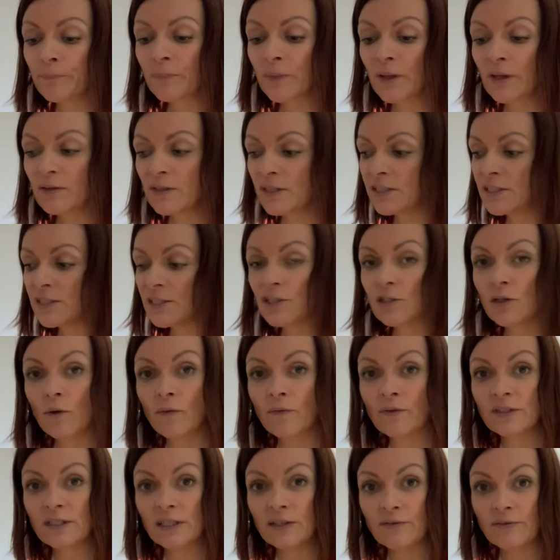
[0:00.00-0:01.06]
This is
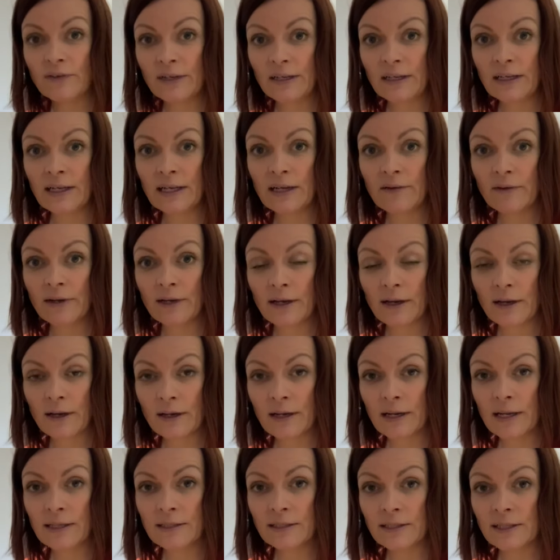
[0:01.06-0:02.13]
obviously for clearing and
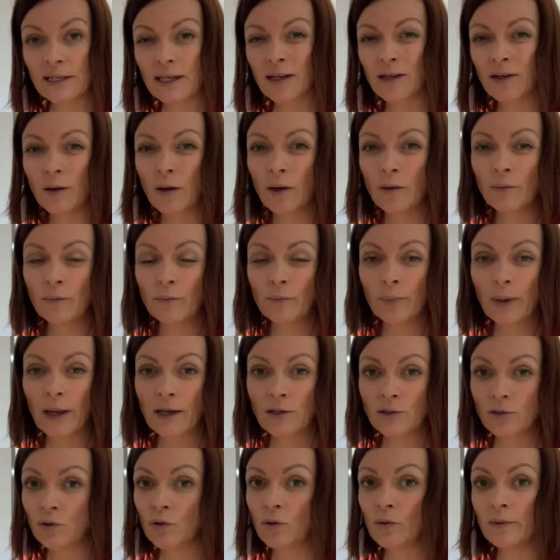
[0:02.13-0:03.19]
cleansing, and
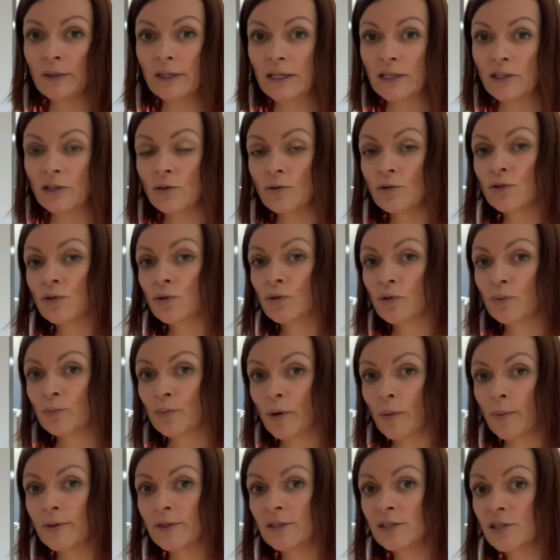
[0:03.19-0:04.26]
black tourmaline, you saw the
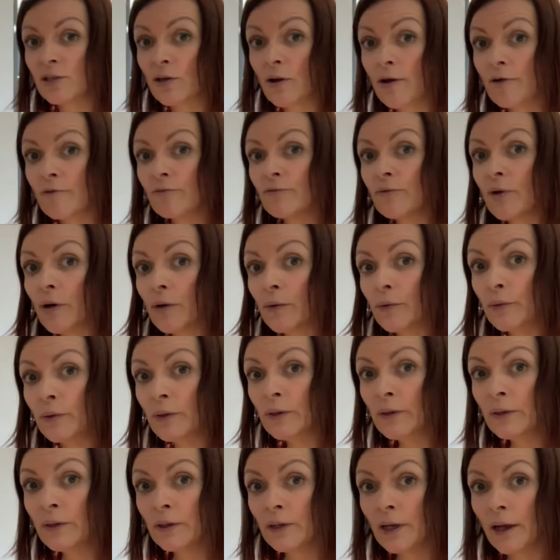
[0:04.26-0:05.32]
properties that I wrote
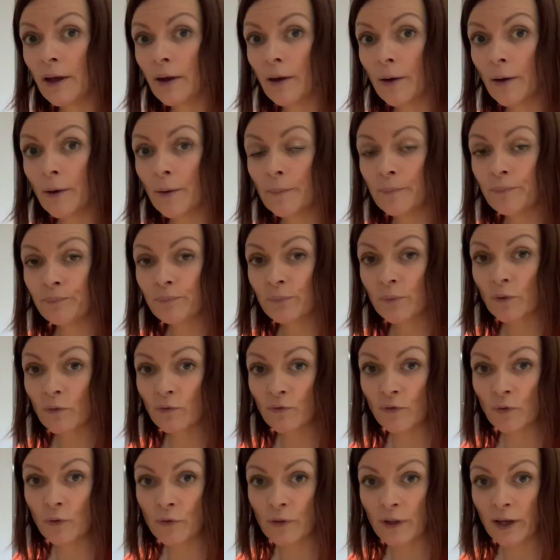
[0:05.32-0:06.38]

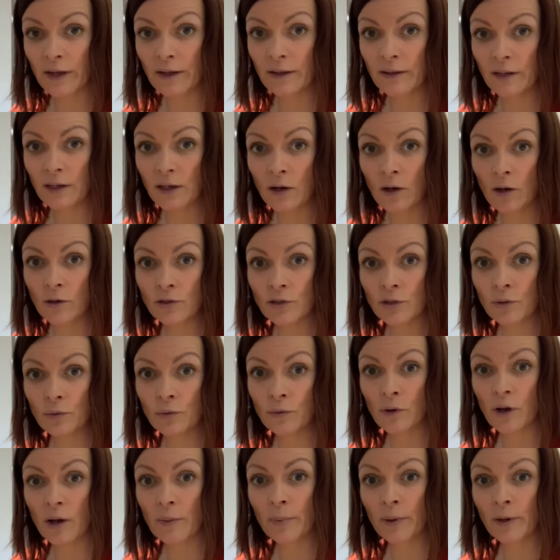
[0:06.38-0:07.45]
for that in the article
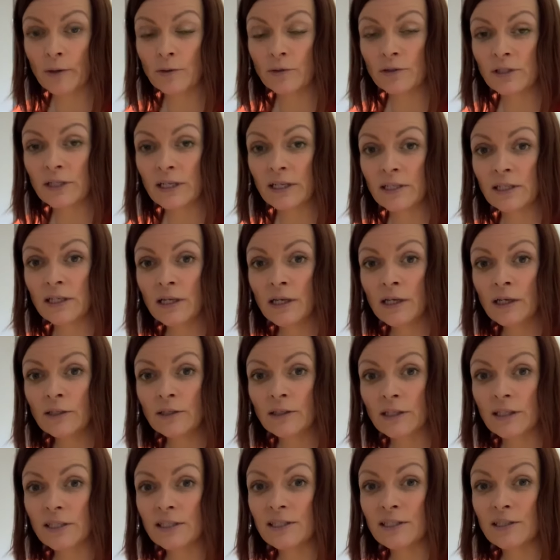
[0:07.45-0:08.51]
that I posted,
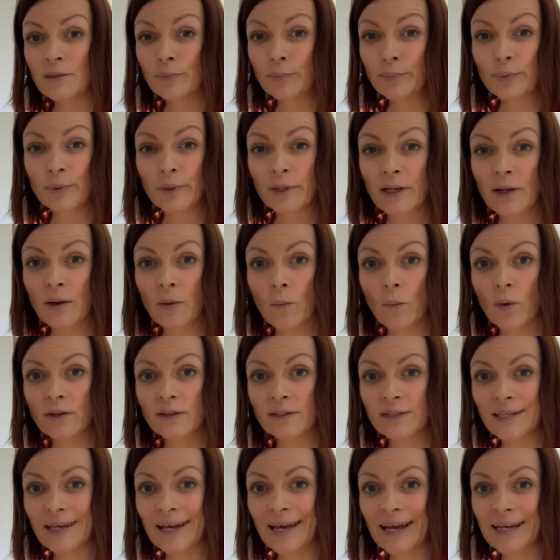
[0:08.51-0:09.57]
so this is a brilliant one
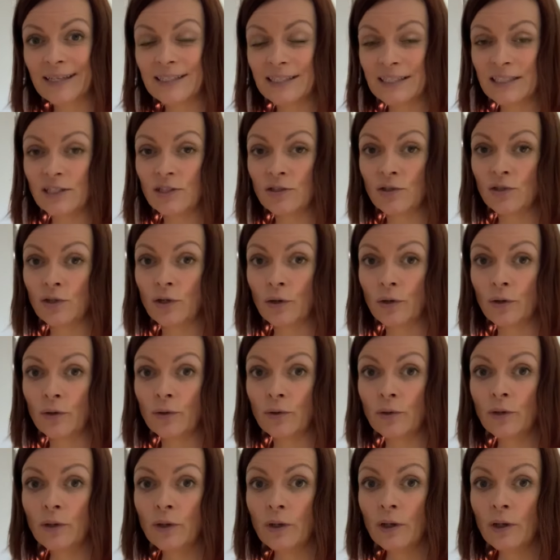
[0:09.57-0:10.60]
to add into